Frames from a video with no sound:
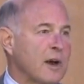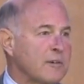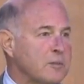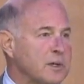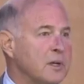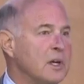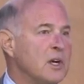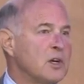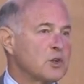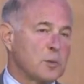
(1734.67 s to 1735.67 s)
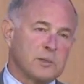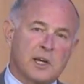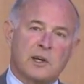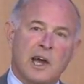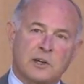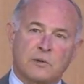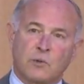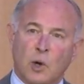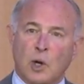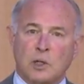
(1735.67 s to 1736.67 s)
government should play an
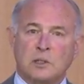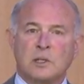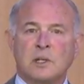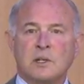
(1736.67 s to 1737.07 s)
active role